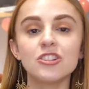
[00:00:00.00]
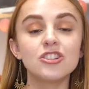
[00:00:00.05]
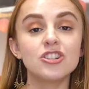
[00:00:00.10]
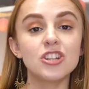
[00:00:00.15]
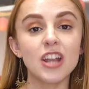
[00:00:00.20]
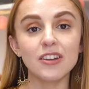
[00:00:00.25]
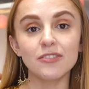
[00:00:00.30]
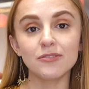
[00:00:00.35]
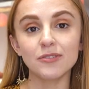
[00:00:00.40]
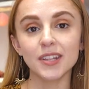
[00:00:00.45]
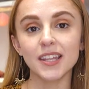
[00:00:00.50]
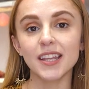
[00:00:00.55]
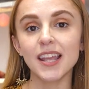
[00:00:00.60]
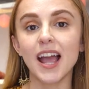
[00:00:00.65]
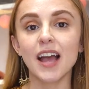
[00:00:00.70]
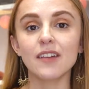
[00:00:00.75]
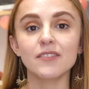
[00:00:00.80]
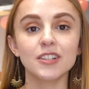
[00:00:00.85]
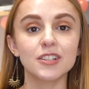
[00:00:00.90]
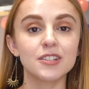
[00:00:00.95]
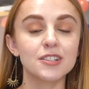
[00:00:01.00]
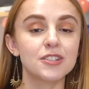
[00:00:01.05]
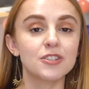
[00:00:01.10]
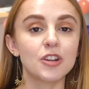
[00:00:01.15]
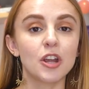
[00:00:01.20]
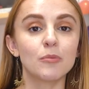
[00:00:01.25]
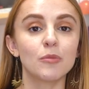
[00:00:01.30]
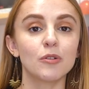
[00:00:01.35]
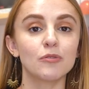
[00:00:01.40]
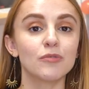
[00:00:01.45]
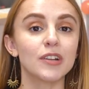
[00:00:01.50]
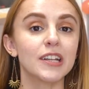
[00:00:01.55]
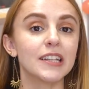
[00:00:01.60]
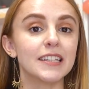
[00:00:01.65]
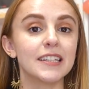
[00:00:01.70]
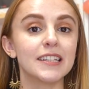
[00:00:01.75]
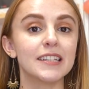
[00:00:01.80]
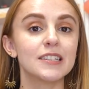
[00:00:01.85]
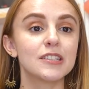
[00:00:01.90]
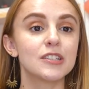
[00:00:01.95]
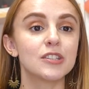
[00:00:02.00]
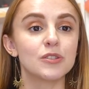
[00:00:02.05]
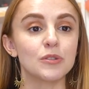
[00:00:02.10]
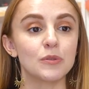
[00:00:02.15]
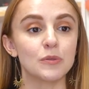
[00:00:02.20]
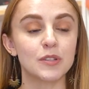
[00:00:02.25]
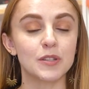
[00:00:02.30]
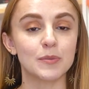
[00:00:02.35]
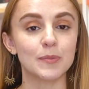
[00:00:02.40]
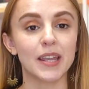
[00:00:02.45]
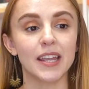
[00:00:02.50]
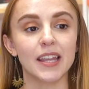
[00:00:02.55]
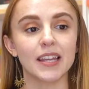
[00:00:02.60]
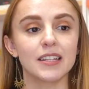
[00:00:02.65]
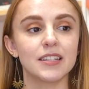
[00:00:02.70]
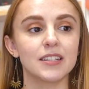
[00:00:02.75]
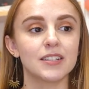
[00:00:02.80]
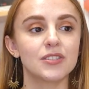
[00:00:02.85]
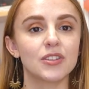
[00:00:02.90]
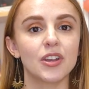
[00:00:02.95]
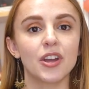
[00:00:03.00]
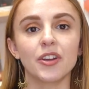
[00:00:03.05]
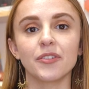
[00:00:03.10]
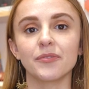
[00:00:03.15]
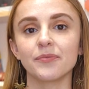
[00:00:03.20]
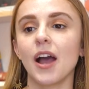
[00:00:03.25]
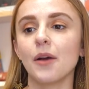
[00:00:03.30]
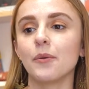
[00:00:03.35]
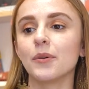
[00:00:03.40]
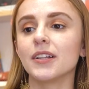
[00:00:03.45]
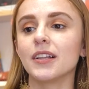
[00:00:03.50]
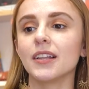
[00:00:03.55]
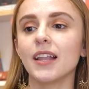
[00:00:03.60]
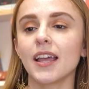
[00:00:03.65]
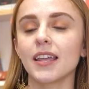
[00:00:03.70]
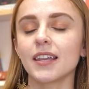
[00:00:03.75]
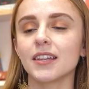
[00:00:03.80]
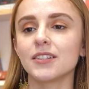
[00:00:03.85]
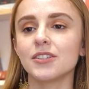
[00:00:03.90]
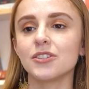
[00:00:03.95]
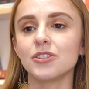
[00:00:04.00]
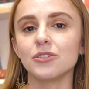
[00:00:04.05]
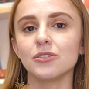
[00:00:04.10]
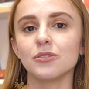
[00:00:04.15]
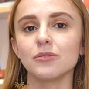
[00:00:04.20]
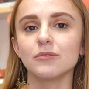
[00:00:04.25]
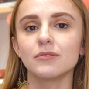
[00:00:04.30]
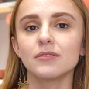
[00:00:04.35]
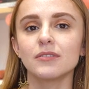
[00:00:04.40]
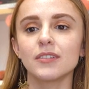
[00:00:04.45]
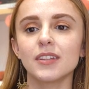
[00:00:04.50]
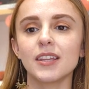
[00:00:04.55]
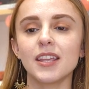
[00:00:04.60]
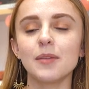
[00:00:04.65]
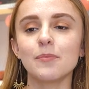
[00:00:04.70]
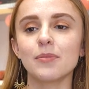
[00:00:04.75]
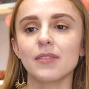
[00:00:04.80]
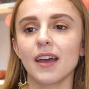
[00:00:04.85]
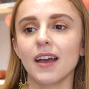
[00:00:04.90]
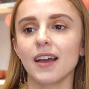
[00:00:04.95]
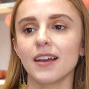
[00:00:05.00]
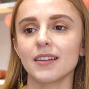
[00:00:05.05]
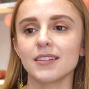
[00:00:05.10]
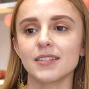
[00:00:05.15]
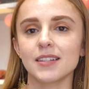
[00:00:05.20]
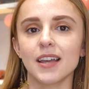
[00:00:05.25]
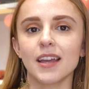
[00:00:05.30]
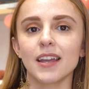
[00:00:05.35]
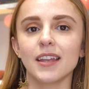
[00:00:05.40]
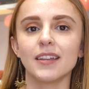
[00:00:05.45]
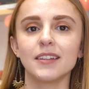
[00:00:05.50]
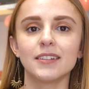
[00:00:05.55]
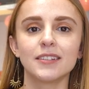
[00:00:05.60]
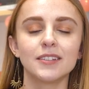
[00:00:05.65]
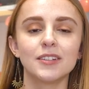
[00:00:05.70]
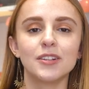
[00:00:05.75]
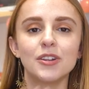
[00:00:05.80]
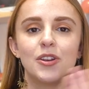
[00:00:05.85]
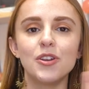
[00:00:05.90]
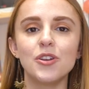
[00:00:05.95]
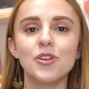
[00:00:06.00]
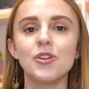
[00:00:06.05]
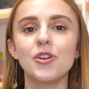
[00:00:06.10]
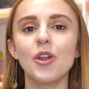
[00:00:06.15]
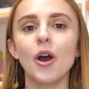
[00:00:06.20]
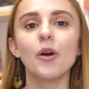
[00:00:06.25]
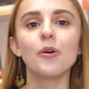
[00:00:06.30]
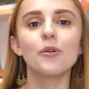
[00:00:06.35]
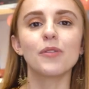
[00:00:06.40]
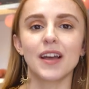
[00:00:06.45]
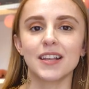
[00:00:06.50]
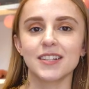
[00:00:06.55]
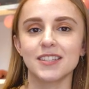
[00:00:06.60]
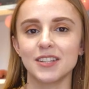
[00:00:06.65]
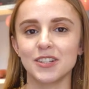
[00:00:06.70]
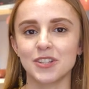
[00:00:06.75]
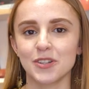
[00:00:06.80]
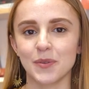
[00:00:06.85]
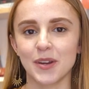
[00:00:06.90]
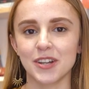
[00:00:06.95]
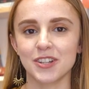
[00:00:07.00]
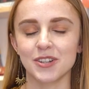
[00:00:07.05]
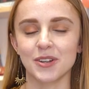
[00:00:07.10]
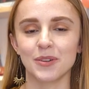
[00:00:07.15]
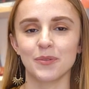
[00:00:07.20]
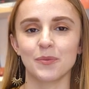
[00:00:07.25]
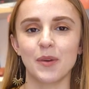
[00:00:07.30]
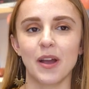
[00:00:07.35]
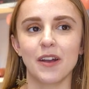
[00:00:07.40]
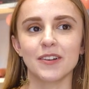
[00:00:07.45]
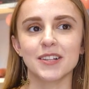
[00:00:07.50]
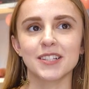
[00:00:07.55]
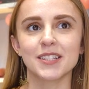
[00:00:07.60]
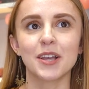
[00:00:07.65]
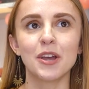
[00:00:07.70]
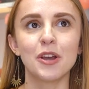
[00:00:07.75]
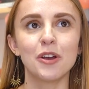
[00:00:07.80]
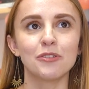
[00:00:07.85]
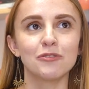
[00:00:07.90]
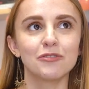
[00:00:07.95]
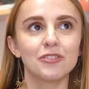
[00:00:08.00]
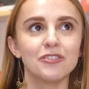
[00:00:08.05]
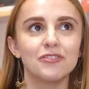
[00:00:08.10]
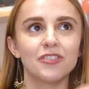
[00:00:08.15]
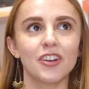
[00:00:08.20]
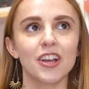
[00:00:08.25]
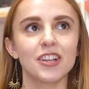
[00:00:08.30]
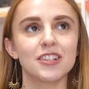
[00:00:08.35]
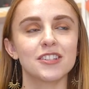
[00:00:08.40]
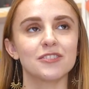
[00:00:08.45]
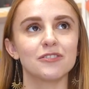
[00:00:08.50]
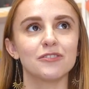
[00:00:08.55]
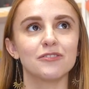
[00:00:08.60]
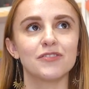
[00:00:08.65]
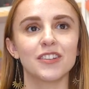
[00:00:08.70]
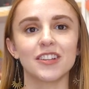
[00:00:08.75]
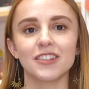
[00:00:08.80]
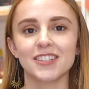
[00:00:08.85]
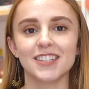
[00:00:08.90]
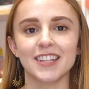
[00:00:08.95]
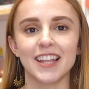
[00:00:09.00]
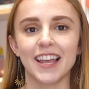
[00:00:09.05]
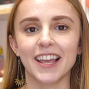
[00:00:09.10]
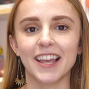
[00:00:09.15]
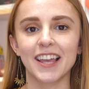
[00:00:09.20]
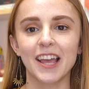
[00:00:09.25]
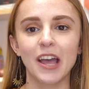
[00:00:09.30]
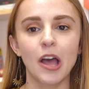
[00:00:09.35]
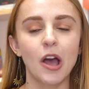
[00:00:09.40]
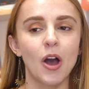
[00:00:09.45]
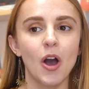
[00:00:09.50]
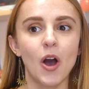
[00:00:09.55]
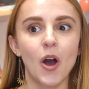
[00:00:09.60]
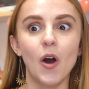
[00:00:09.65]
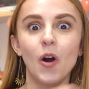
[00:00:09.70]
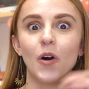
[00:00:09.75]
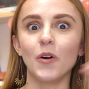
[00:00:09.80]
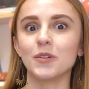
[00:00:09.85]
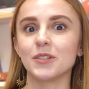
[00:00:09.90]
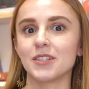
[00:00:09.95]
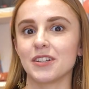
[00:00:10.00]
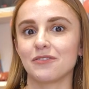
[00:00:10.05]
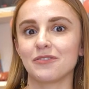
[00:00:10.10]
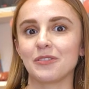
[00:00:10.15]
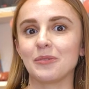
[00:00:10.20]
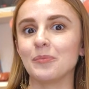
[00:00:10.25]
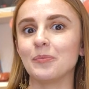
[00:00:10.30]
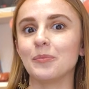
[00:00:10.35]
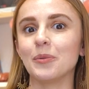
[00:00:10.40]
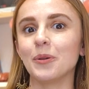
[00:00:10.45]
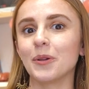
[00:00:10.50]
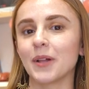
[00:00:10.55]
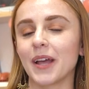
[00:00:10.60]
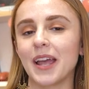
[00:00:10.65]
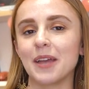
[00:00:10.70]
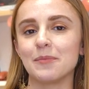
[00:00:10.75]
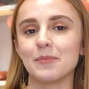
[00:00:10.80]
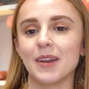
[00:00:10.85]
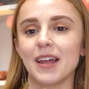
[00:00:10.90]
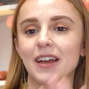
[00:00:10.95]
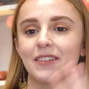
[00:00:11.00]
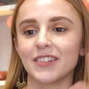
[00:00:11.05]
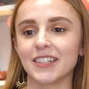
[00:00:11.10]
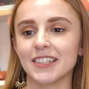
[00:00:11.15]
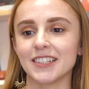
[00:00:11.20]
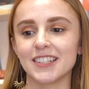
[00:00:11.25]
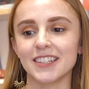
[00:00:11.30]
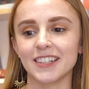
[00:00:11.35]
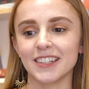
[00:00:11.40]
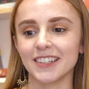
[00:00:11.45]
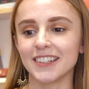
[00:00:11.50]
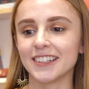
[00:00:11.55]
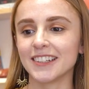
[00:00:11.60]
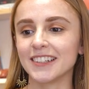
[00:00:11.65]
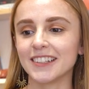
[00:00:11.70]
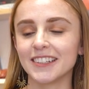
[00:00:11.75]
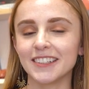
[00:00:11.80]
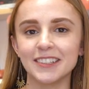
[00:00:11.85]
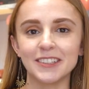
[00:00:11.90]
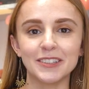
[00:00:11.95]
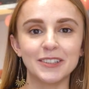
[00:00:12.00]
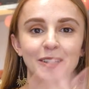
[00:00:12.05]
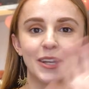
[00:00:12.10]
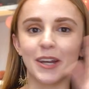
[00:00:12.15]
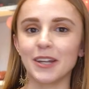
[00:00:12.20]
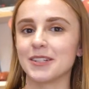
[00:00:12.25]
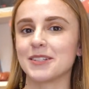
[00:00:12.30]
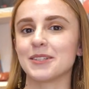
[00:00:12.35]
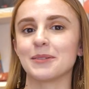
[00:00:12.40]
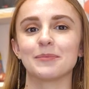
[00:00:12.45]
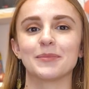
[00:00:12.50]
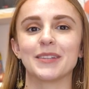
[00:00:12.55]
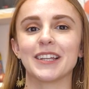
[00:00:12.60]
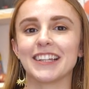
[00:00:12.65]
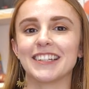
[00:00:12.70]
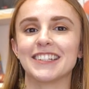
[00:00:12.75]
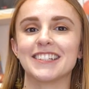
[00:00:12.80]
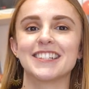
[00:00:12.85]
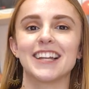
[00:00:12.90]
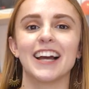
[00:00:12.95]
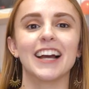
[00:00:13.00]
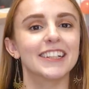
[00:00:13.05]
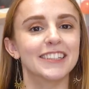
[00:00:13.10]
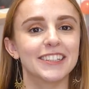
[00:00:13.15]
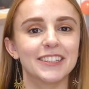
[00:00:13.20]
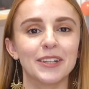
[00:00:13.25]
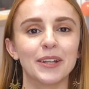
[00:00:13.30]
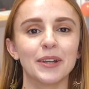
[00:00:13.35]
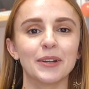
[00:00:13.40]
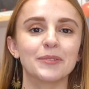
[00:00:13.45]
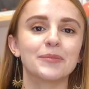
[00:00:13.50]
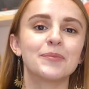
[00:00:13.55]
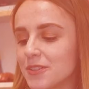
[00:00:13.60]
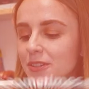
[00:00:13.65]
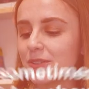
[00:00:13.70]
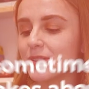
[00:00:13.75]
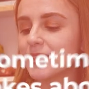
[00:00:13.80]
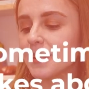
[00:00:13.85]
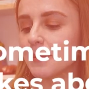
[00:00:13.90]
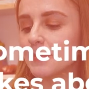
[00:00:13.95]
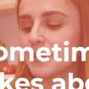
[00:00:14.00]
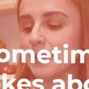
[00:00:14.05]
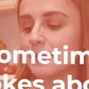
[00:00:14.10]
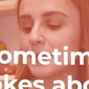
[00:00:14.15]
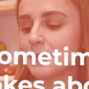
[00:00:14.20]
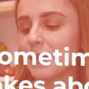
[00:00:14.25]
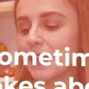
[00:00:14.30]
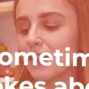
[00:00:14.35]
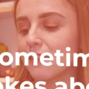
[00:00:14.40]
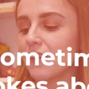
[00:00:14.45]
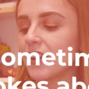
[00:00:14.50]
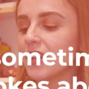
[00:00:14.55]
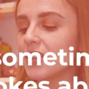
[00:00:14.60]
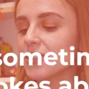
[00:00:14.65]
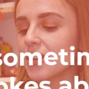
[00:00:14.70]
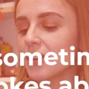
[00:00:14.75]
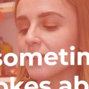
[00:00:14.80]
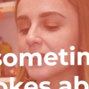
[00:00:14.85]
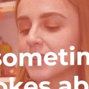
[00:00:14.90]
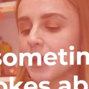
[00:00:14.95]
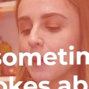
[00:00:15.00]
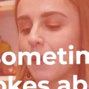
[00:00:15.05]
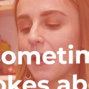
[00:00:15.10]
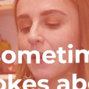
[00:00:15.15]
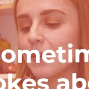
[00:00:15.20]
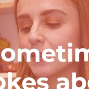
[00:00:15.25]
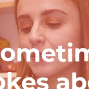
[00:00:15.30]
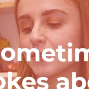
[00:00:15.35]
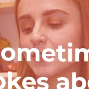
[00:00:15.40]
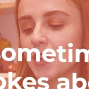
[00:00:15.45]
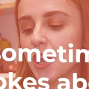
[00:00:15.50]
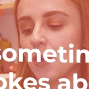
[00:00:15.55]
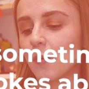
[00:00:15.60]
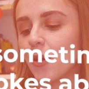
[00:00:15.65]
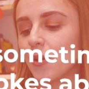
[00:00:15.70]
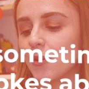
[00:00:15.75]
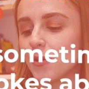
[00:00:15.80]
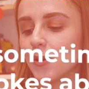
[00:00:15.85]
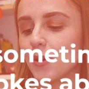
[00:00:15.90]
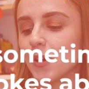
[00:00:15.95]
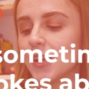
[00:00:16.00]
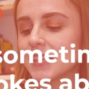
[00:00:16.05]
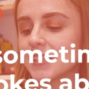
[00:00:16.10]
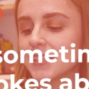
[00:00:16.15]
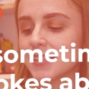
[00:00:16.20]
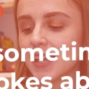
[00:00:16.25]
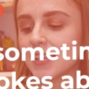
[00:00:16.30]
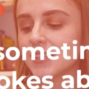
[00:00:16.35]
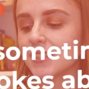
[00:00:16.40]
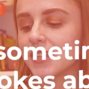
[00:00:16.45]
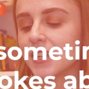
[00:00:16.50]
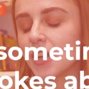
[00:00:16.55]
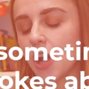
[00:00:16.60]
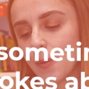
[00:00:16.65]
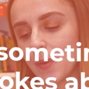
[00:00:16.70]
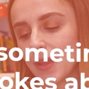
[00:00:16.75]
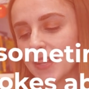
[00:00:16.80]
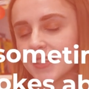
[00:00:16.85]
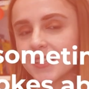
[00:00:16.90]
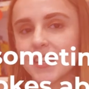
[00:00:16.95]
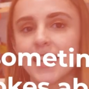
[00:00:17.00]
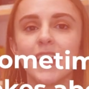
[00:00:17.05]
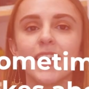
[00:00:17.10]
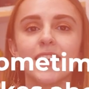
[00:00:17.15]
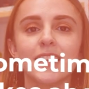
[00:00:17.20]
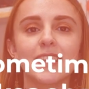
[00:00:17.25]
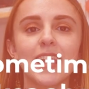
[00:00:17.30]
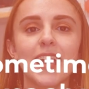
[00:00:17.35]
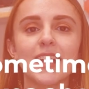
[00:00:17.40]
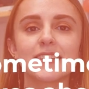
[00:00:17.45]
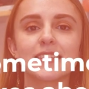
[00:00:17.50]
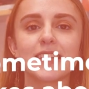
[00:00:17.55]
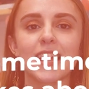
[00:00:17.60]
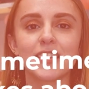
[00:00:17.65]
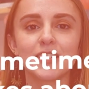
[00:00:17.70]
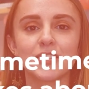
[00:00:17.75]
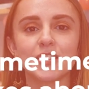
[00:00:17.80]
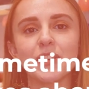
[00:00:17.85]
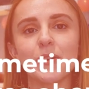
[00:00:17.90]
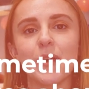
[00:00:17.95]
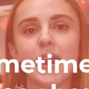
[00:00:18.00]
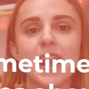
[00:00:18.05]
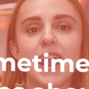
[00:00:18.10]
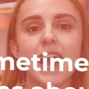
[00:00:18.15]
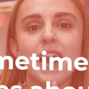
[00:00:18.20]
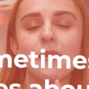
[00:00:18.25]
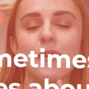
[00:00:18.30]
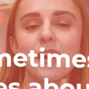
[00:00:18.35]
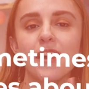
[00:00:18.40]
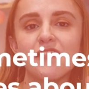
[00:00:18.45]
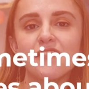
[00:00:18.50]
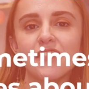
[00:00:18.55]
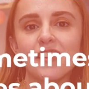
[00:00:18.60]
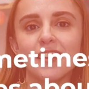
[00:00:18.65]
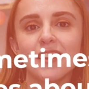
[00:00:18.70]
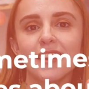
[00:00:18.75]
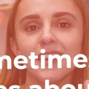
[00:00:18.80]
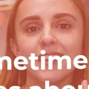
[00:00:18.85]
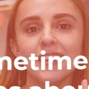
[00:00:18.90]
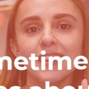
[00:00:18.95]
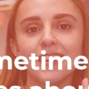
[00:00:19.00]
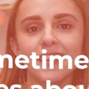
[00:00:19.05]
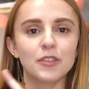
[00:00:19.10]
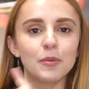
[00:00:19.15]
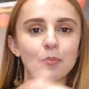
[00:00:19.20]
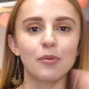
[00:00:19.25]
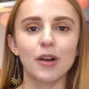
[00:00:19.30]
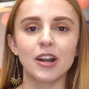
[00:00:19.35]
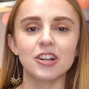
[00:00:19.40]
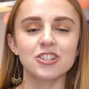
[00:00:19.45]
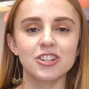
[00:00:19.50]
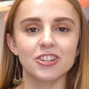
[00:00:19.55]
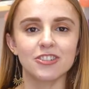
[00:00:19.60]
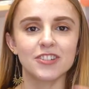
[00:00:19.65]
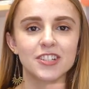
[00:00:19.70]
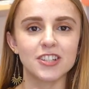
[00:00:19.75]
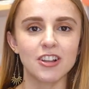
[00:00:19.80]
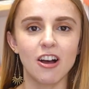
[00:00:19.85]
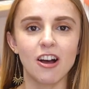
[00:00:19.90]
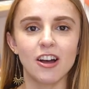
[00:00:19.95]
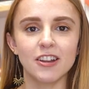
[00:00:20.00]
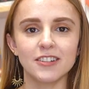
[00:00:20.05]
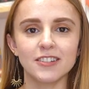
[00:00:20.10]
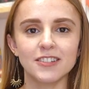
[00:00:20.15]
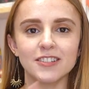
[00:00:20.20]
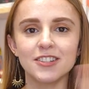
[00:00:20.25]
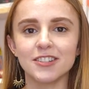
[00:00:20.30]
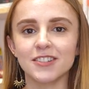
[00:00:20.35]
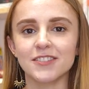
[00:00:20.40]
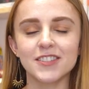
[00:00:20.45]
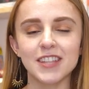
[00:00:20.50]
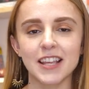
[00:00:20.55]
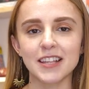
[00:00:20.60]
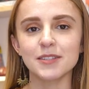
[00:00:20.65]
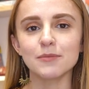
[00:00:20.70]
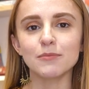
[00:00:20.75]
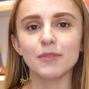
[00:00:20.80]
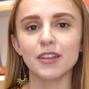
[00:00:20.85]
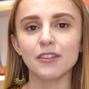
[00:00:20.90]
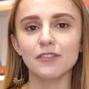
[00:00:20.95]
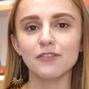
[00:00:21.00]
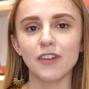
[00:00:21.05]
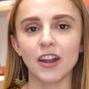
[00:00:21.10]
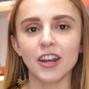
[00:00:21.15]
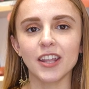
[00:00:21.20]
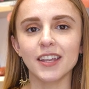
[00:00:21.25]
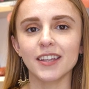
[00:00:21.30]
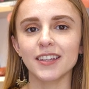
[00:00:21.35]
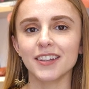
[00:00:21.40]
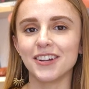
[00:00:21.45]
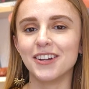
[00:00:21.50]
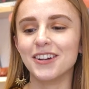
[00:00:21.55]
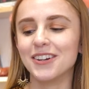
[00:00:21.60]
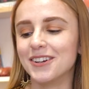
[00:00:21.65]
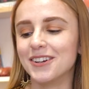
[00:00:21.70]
generally having a stoma really suits me, and so I would like to keep that as I know that situation, whereas reversal feels like a whole different ballgame and having to learn something entirely new. Do you sometimes make funny jokes about your stoma or sassy comments? Yes, I do. And now I feel like the pressure is on to say something funny